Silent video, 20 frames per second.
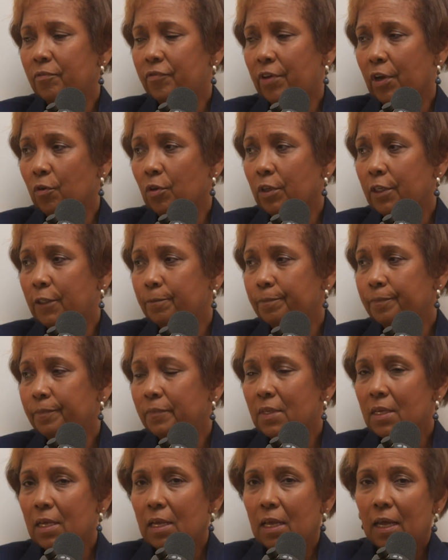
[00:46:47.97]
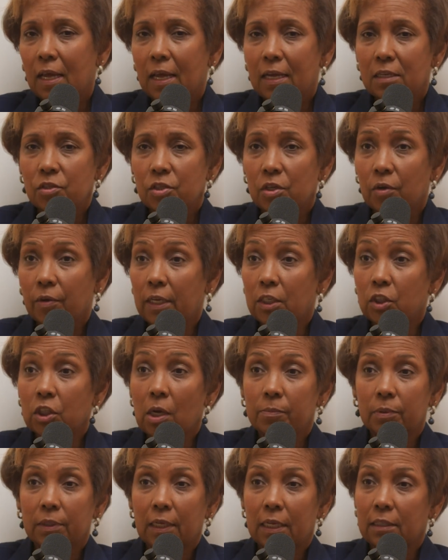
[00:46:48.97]
fairly. And so he
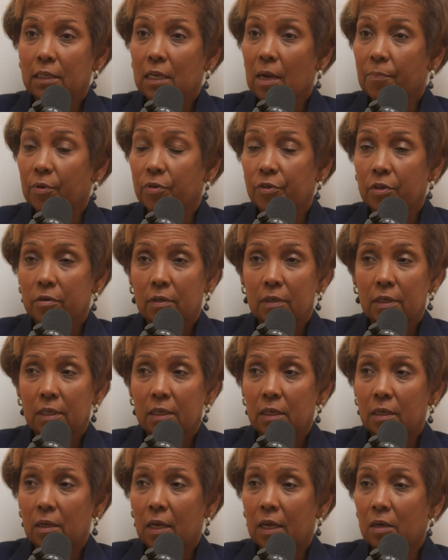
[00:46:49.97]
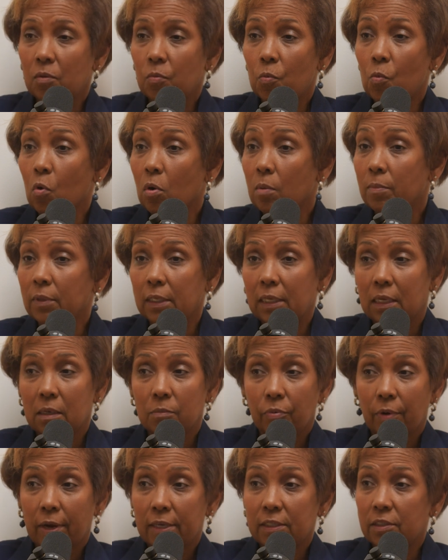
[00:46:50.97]
jumped at the opportunity and warmly
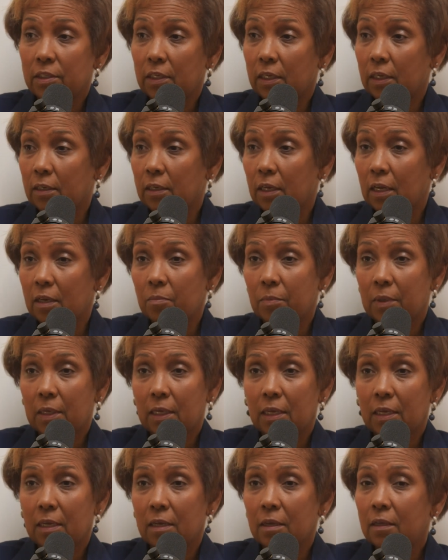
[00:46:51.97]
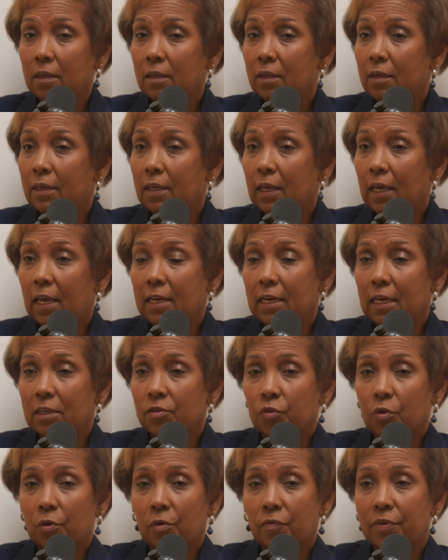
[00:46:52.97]
embraced it and me. And
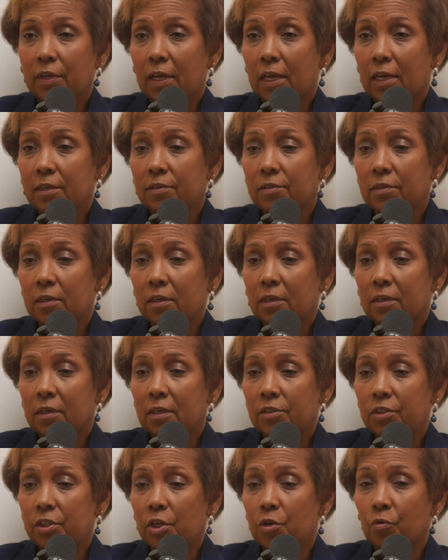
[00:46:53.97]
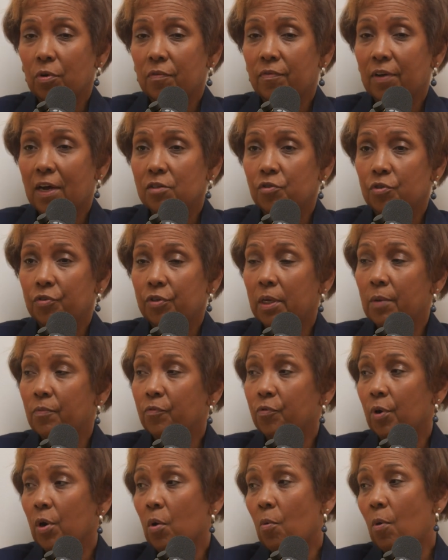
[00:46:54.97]
I served as a senior advisor to
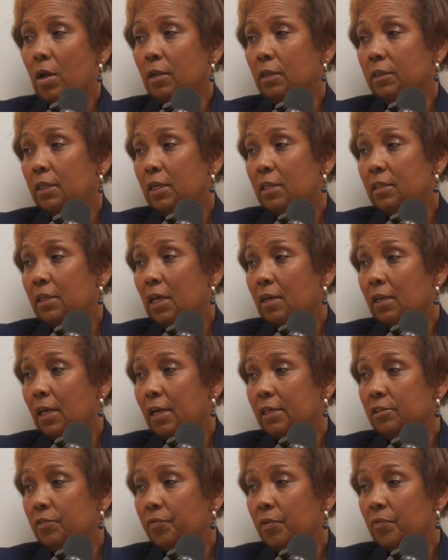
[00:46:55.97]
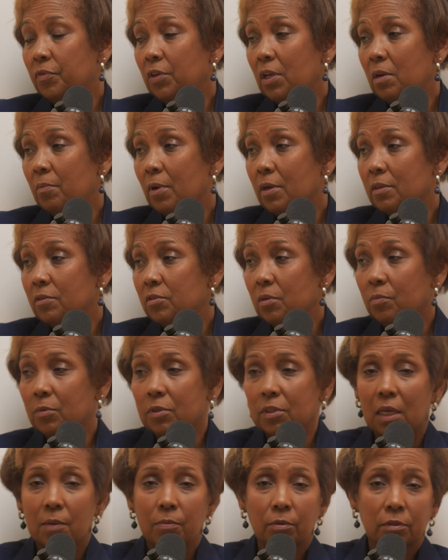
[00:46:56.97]
him for equality in that last 15 months and
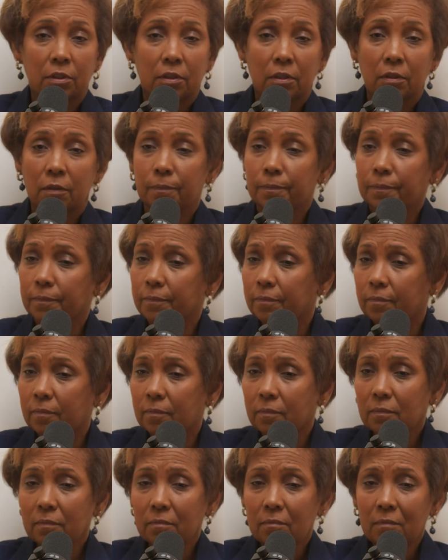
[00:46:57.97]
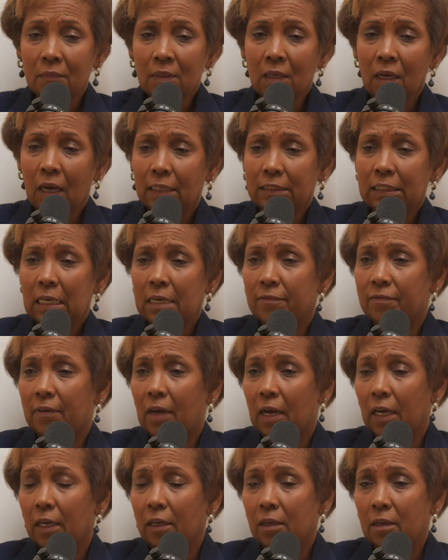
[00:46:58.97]
was able to
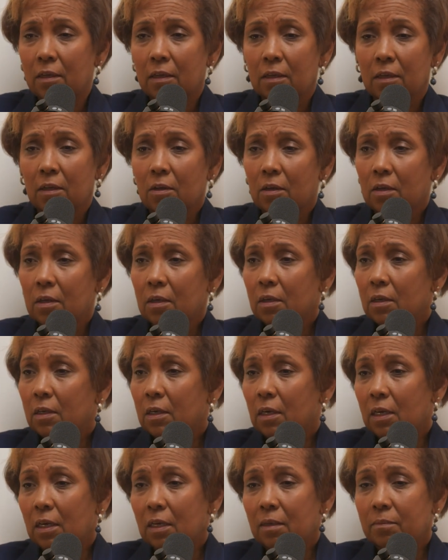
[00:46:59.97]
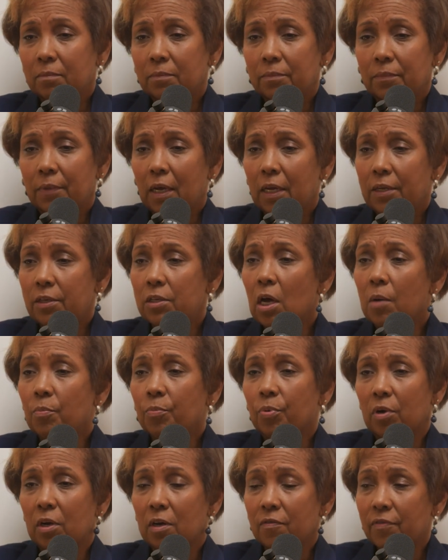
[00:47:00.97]
identify a
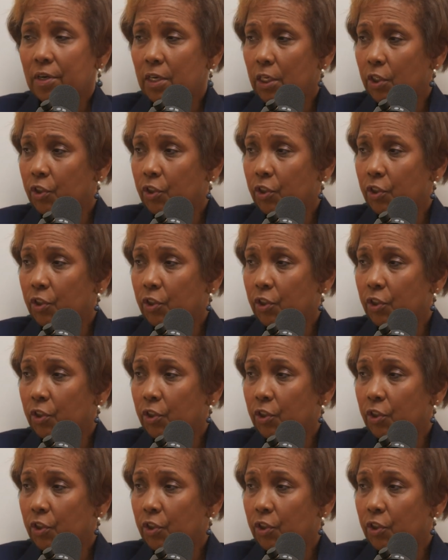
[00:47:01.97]
number of